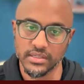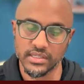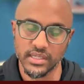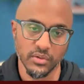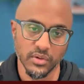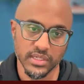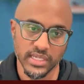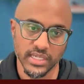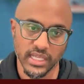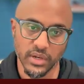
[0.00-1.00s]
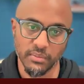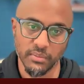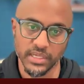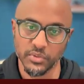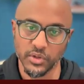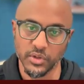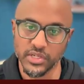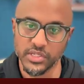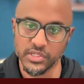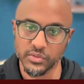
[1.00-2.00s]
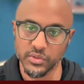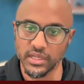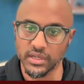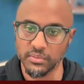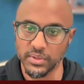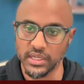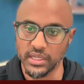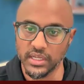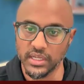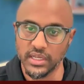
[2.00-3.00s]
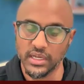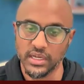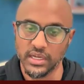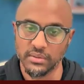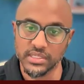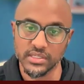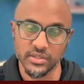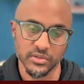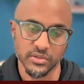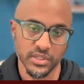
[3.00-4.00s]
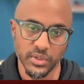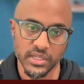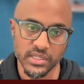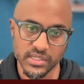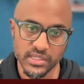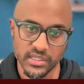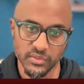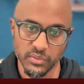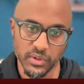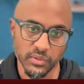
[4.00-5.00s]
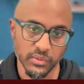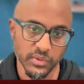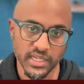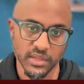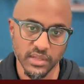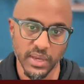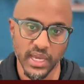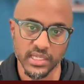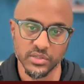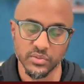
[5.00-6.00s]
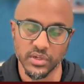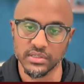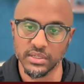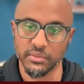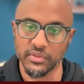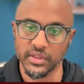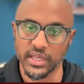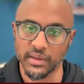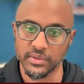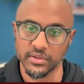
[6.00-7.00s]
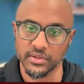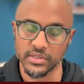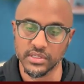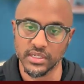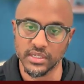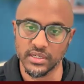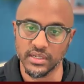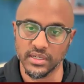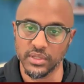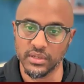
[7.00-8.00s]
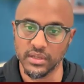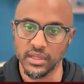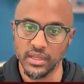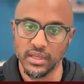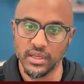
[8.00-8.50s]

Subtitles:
say exactly what Hamas's motivations were here, but this is also somewhat consistent with what we've seen in the past, where some of the captors have been